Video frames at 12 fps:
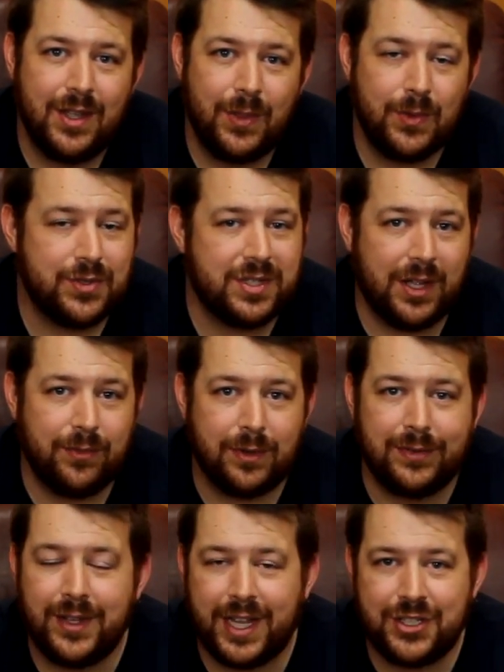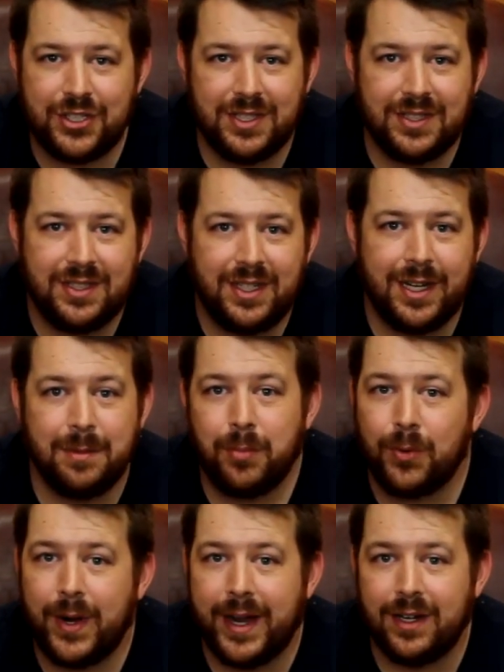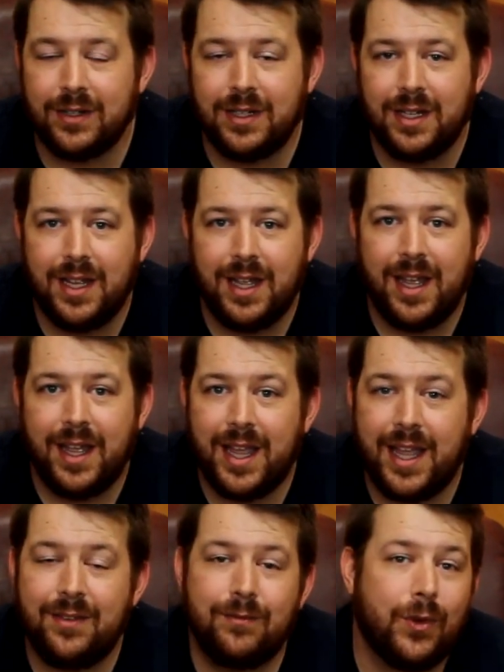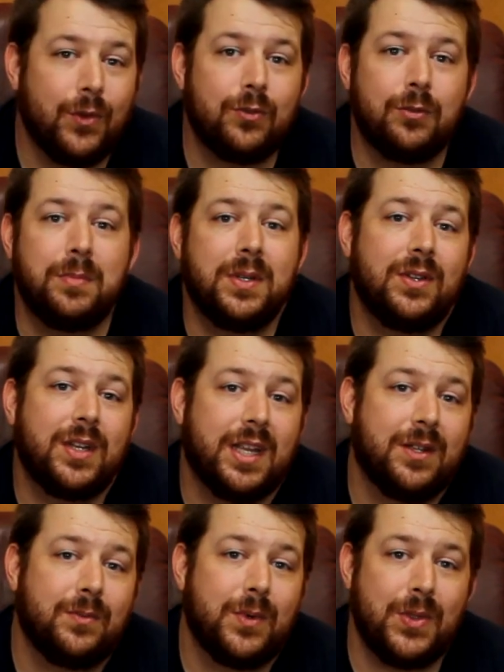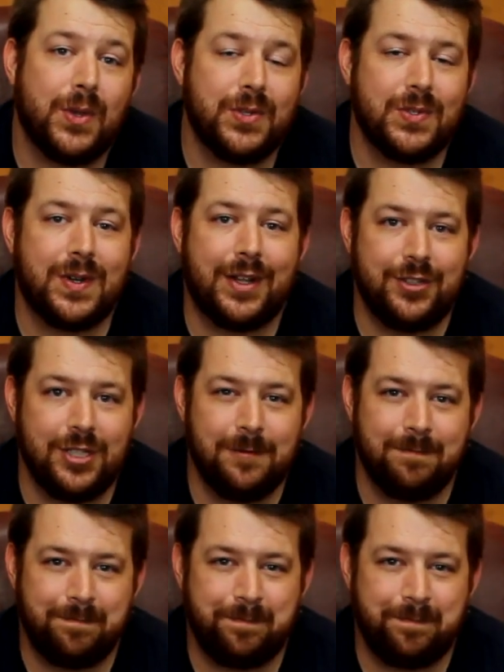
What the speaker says: through self-reflection and prayer and vulnerability with those around you.